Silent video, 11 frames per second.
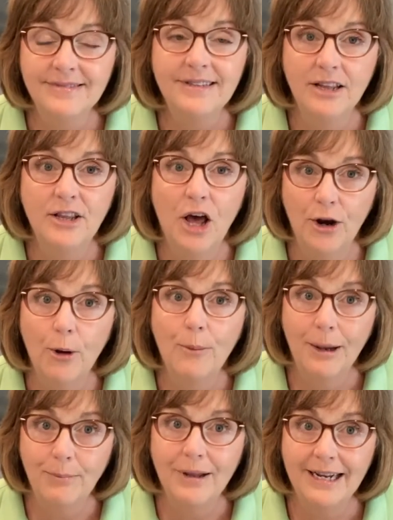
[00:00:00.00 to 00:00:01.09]
not all my
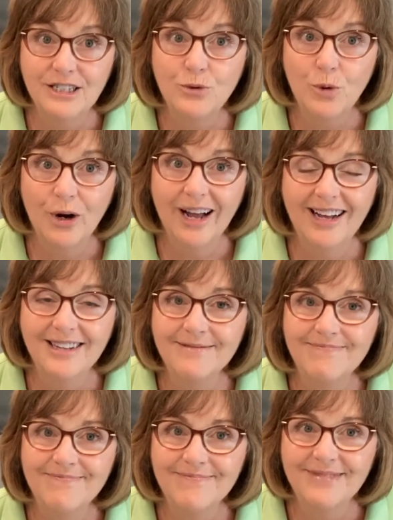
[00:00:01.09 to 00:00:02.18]
plans work out,
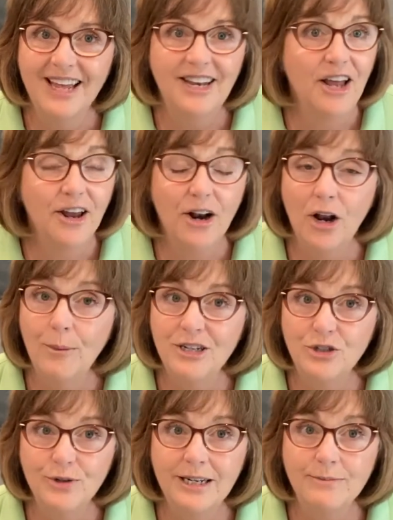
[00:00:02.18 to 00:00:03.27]
and not all of my
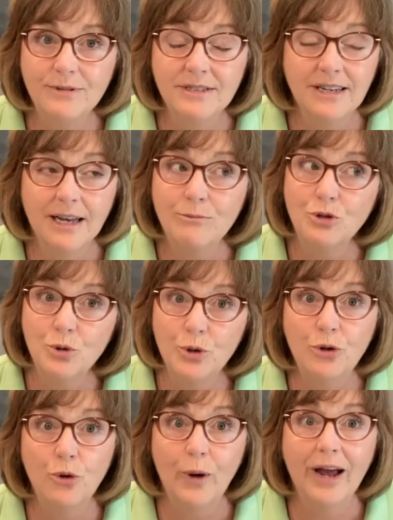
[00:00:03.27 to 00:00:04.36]
dreams come true
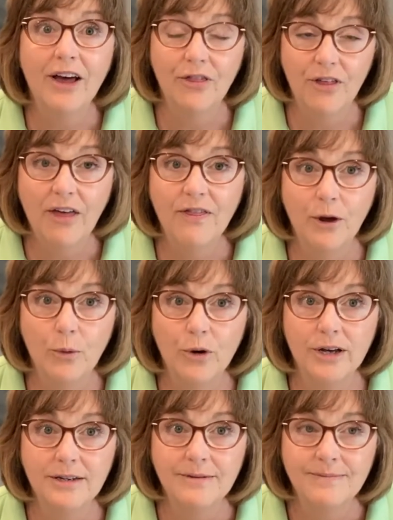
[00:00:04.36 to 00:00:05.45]
the way I thought they
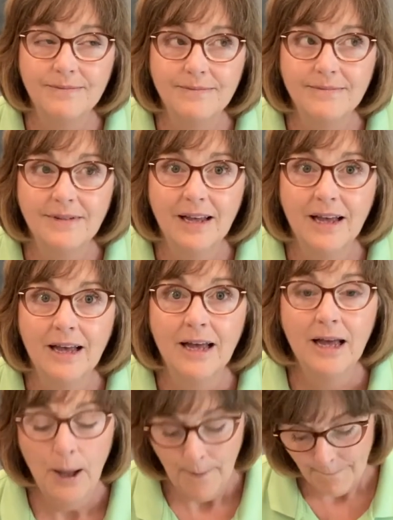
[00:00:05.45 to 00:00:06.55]
would.
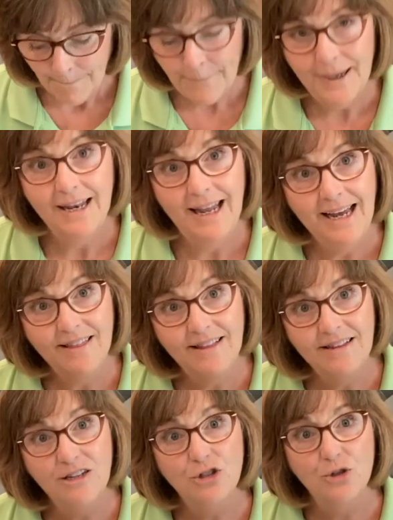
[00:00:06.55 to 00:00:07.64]
But like the
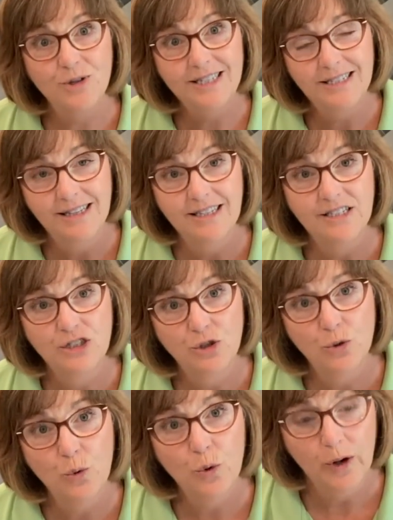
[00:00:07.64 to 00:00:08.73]
little trees in the
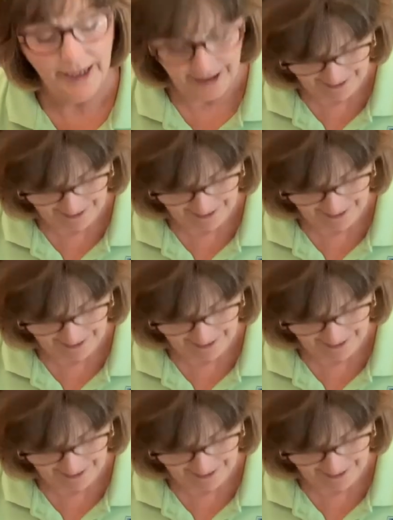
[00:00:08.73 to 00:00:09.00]
story,